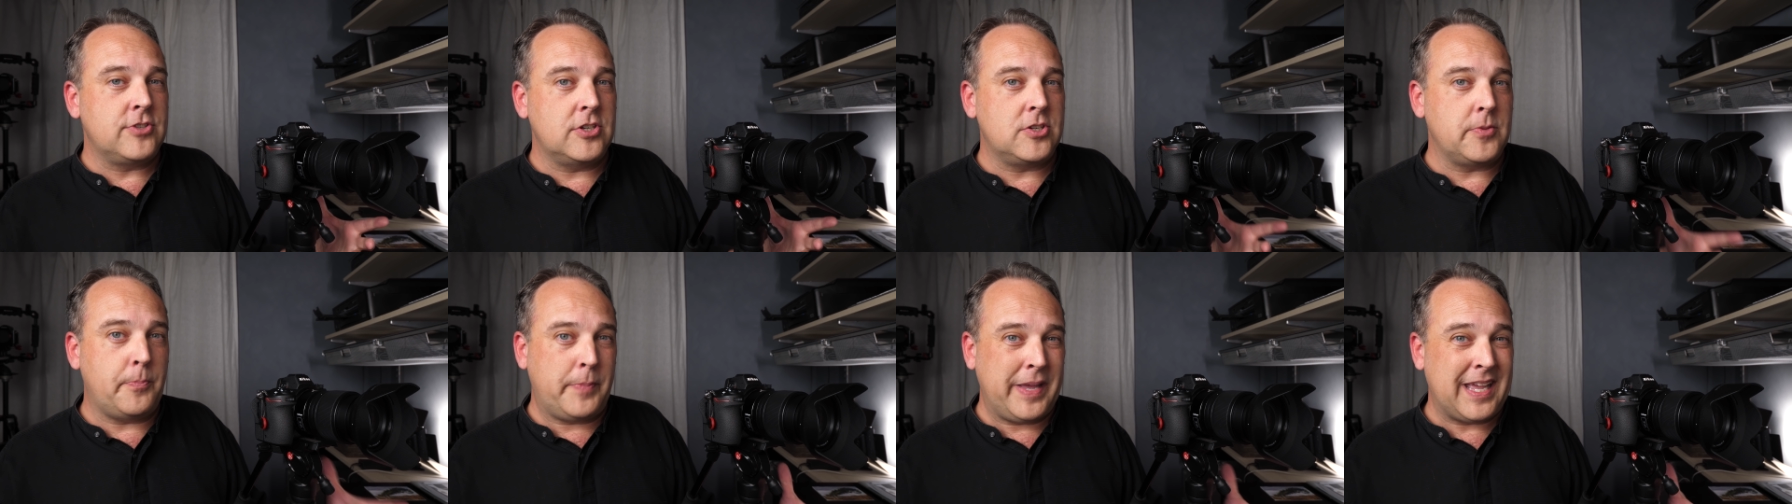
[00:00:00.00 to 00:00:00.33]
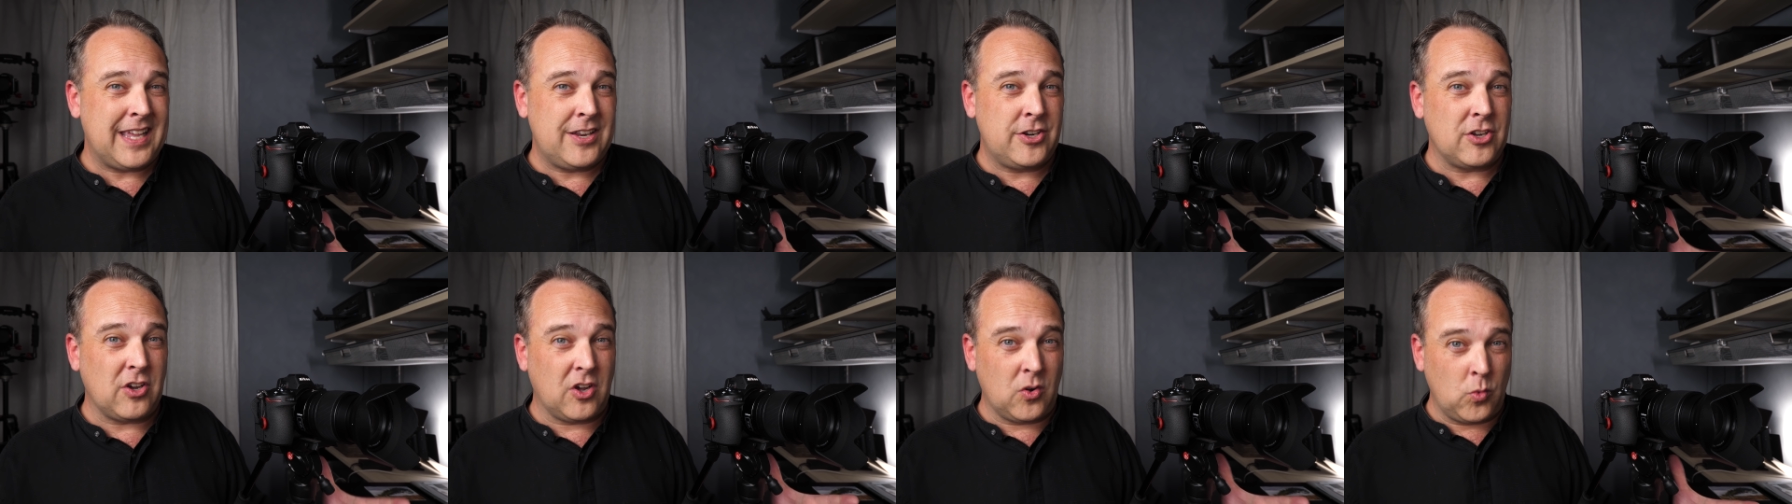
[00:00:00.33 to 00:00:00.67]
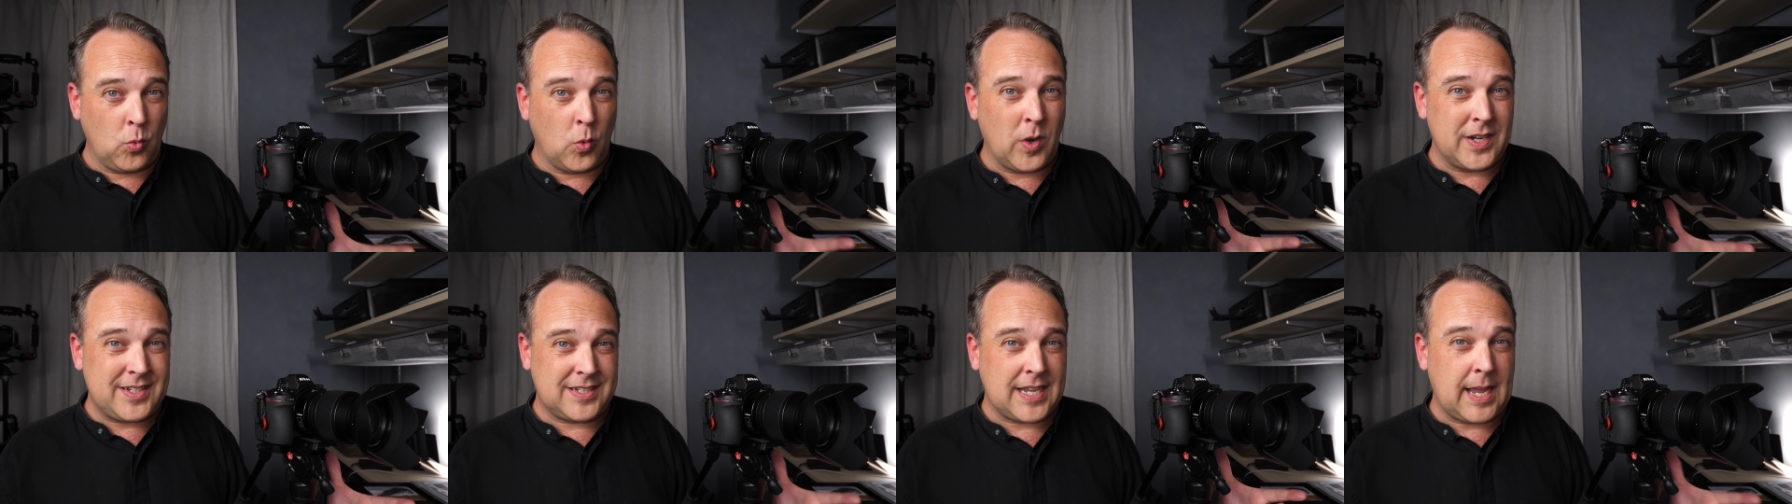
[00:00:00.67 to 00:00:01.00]
to depend
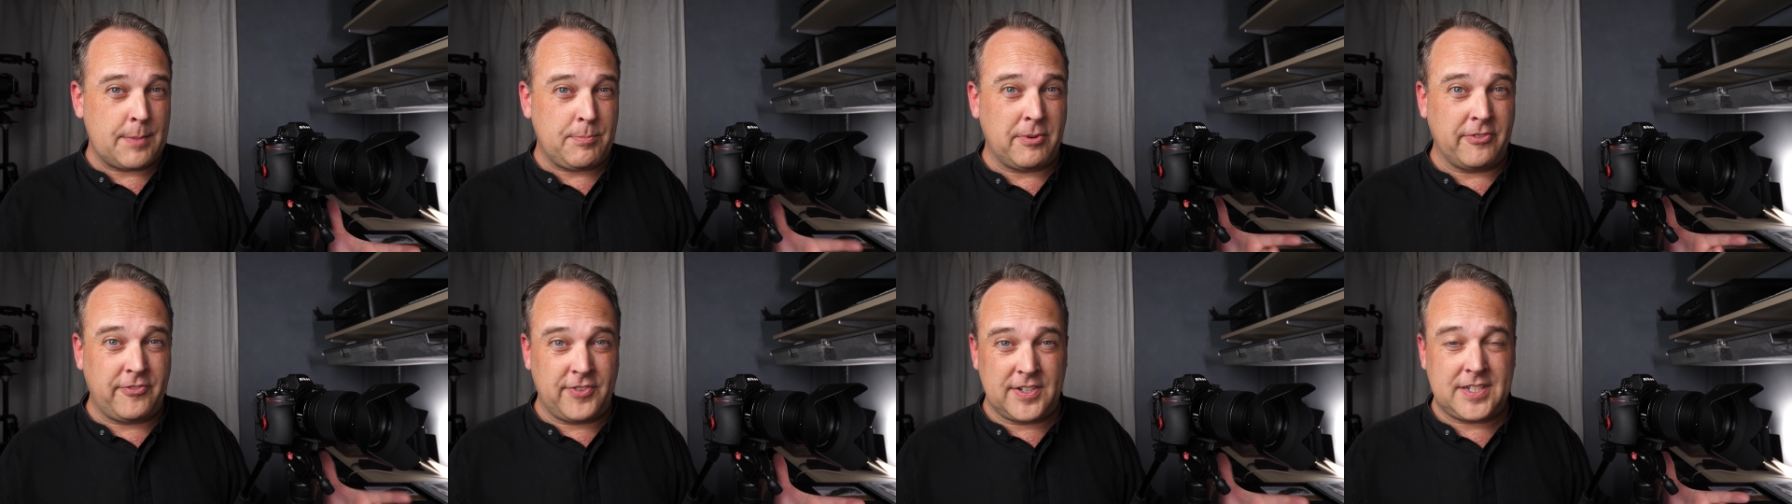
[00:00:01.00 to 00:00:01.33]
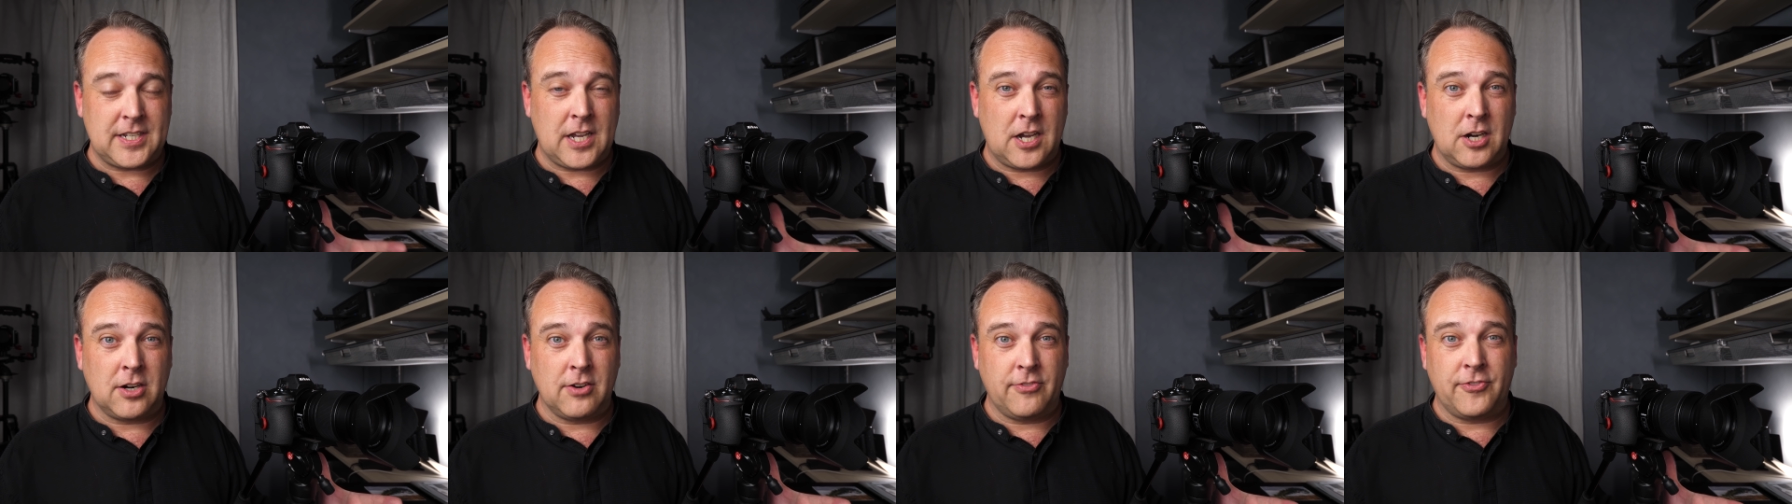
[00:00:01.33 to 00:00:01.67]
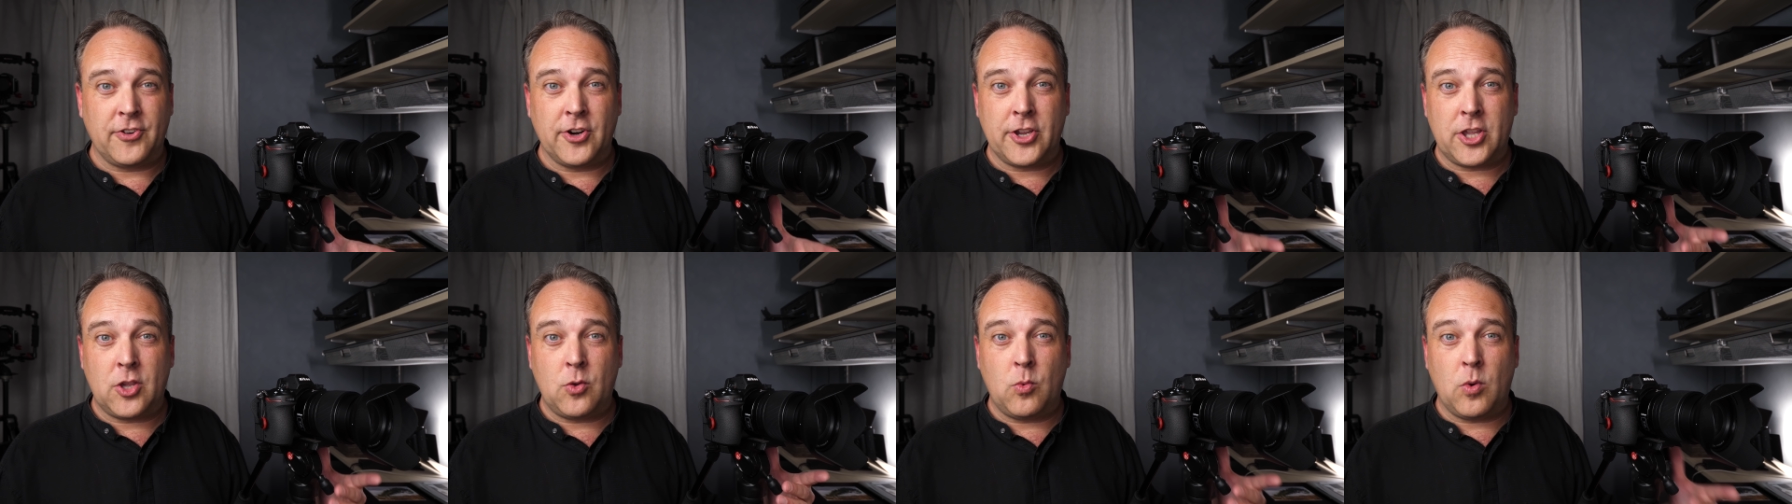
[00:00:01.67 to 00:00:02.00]
on what type of
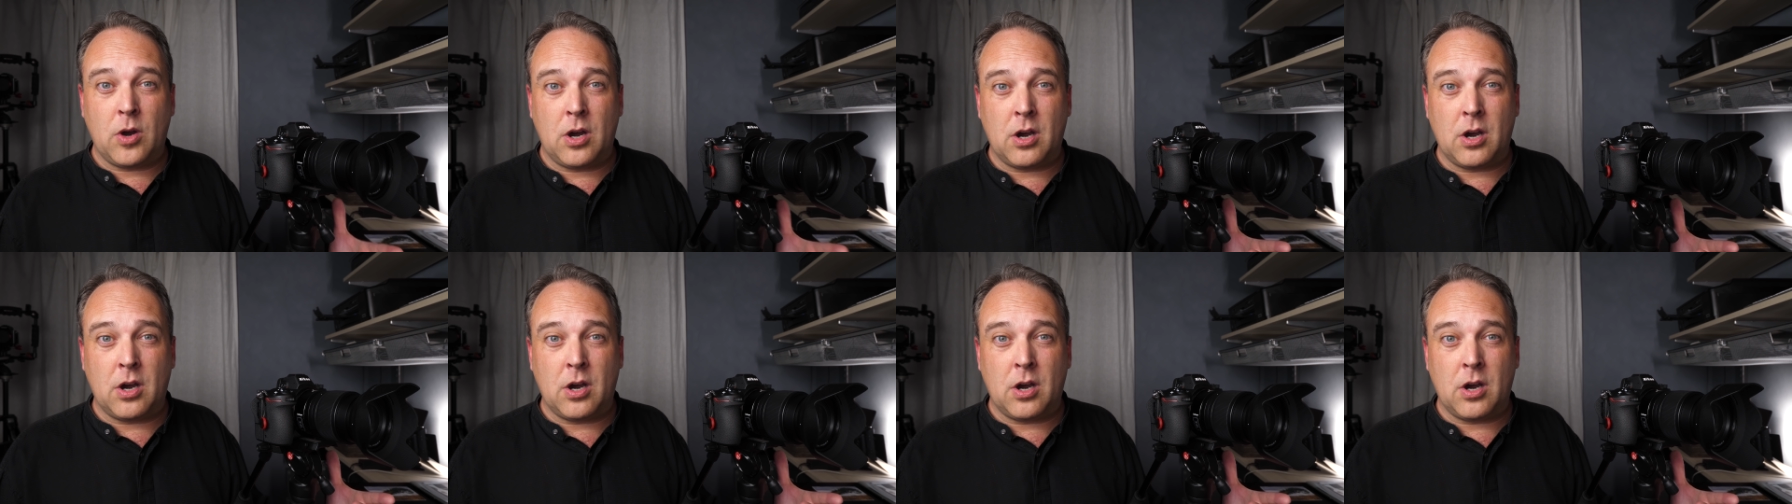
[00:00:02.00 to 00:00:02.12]
photographer you